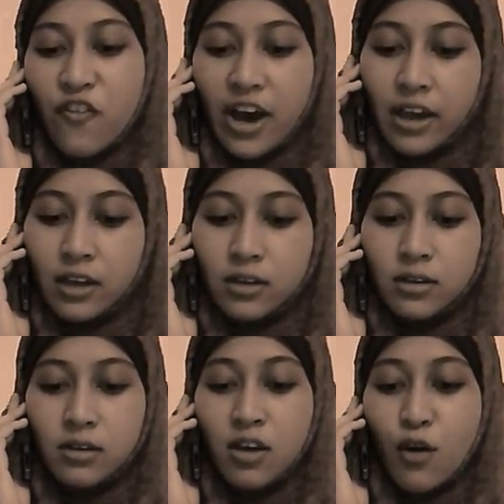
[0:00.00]

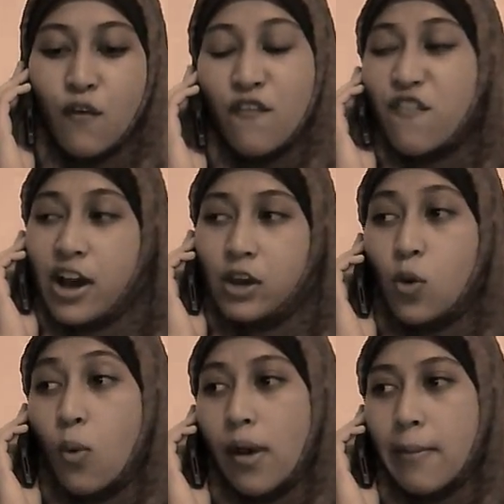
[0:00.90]

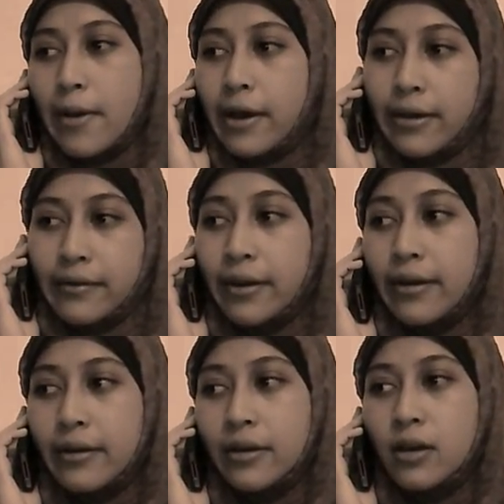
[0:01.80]
Fine. Who am I,
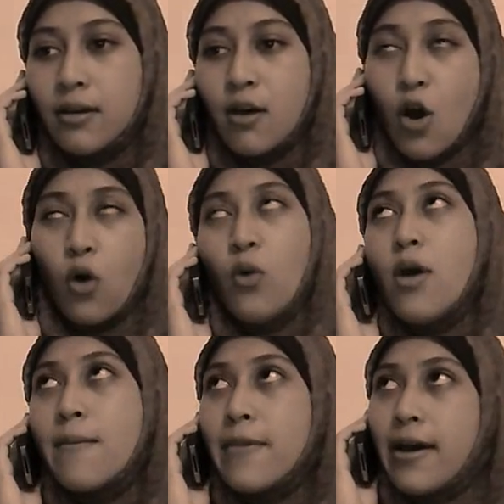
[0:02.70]
right?
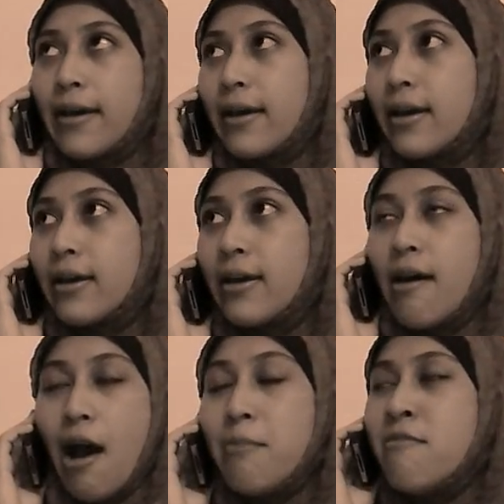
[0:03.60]
Who am I?
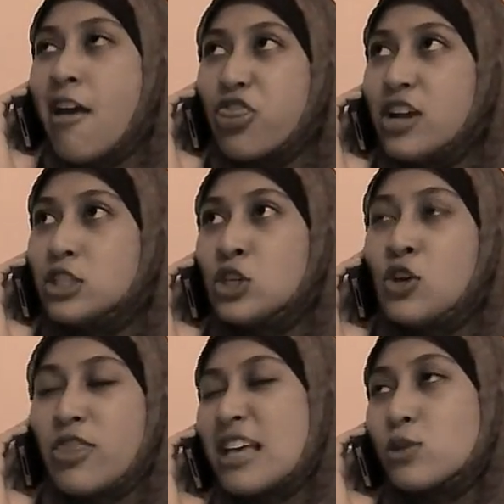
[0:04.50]
I'm nothing to
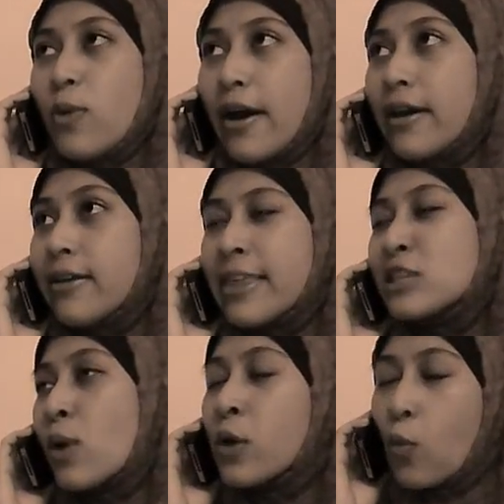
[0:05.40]
you. That's why
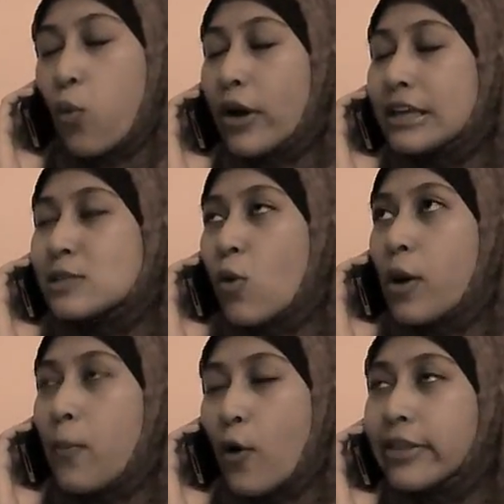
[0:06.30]
work is
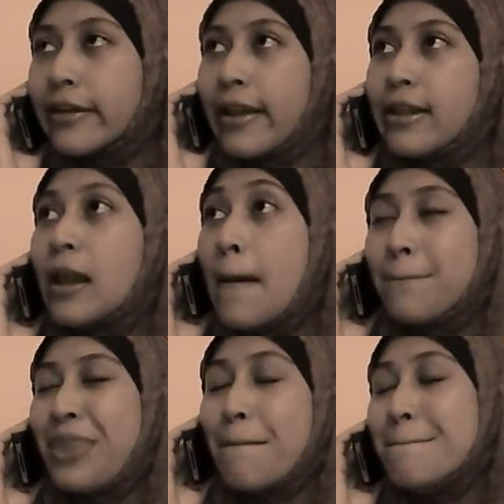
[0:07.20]
more important
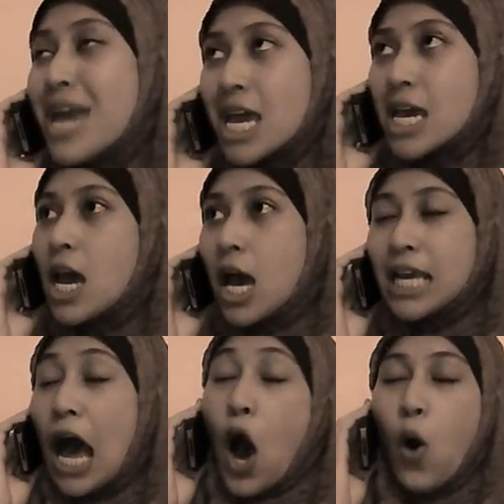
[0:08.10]
than me.
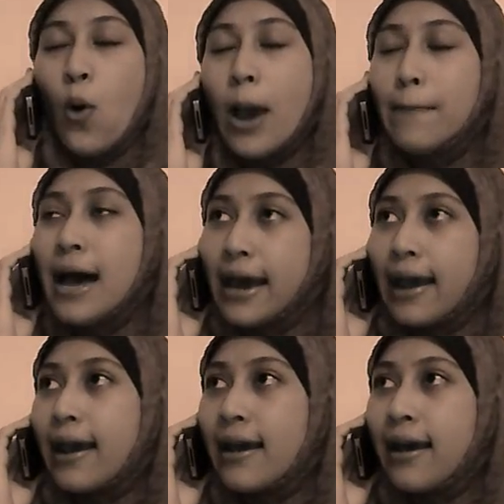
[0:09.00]
Yeah, who am
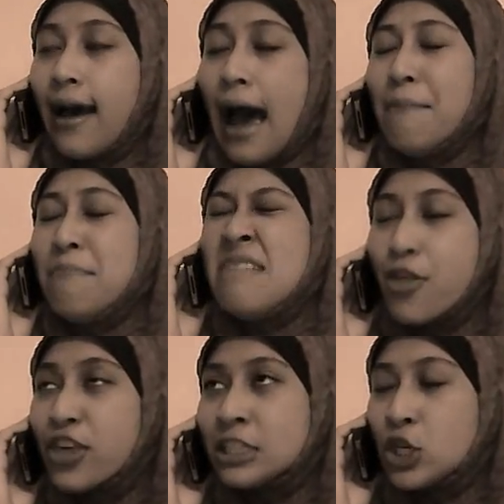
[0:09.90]
I? I'm
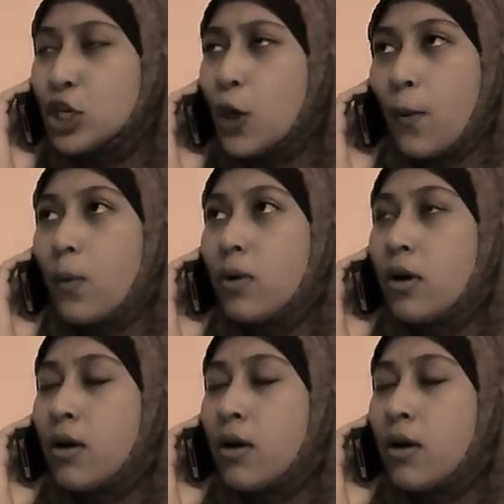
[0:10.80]
nothing to you.